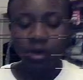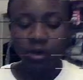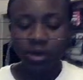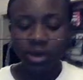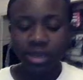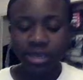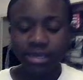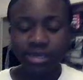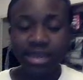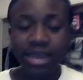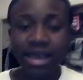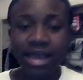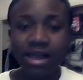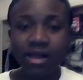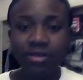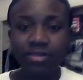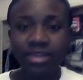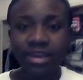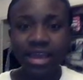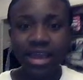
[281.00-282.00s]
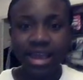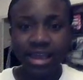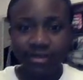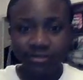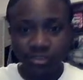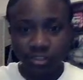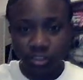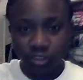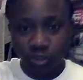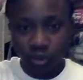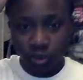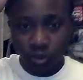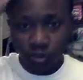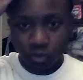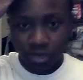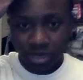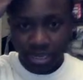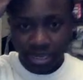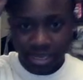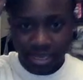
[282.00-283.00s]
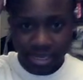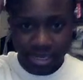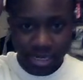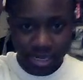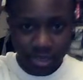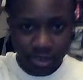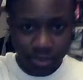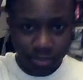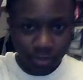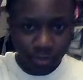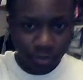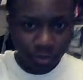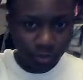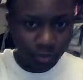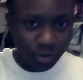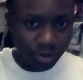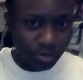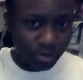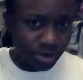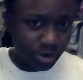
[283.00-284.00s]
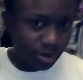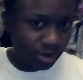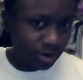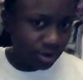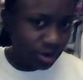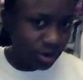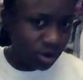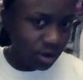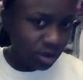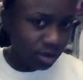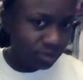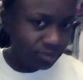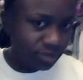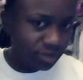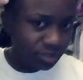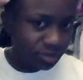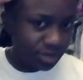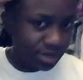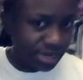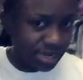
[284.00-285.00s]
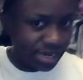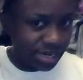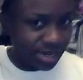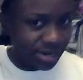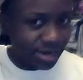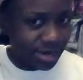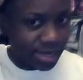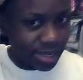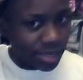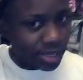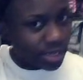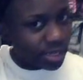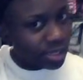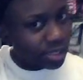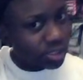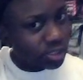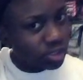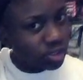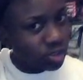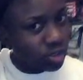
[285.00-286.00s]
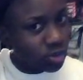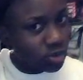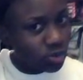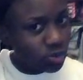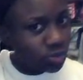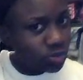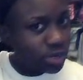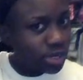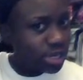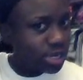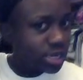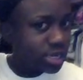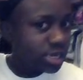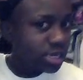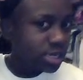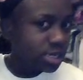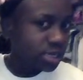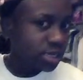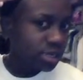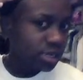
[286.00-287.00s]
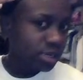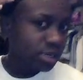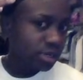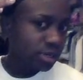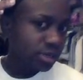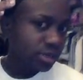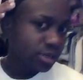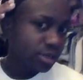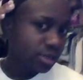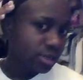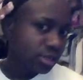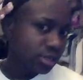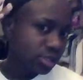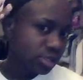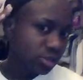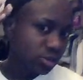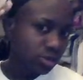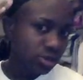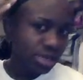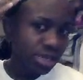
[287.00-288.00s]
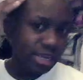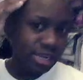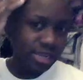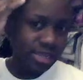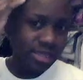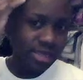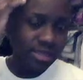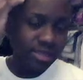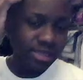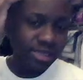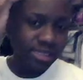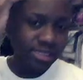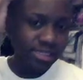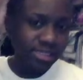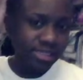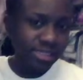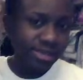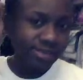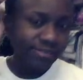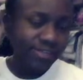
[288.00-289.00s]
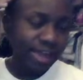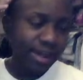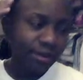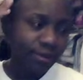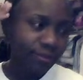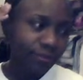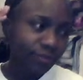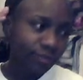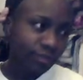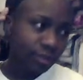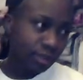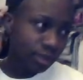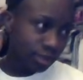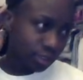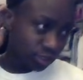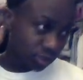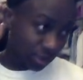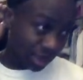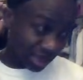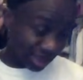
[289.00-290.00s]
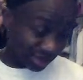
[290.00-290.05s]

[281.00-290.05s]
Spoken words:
Okay, now that I have sewn in the perimeter, all of this right here is sewn in, and then this is left out. So